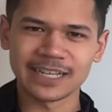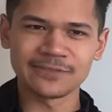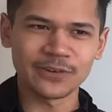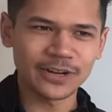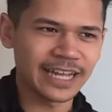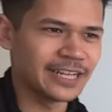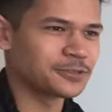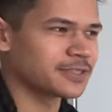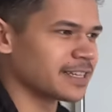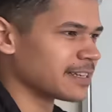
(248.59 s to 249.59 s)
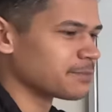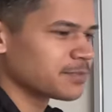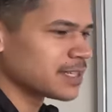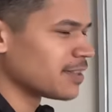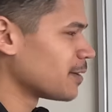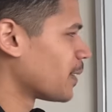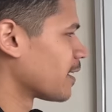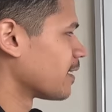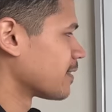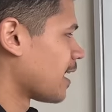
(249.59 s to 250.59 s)
It's very interesting to think about it
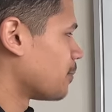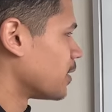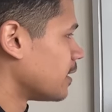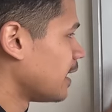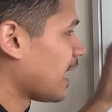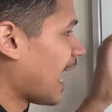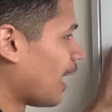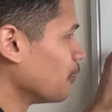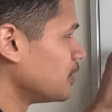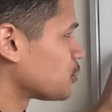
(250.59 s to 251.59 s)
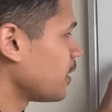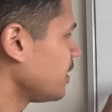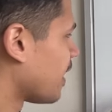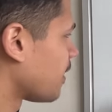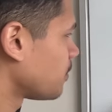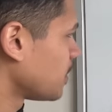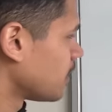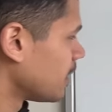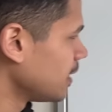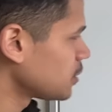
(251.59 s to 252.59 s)
like that, but how we train that
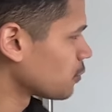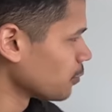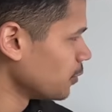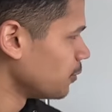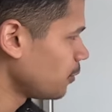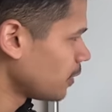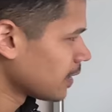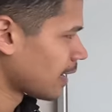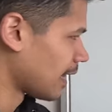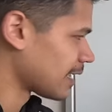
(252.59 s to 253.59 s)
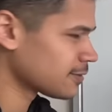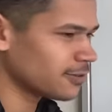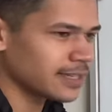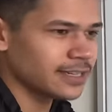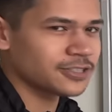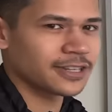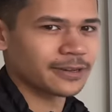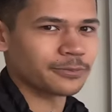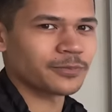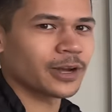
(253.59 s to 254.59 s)
is through classical conditioning,
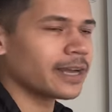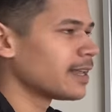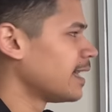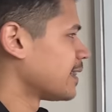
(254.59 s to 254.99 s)
right?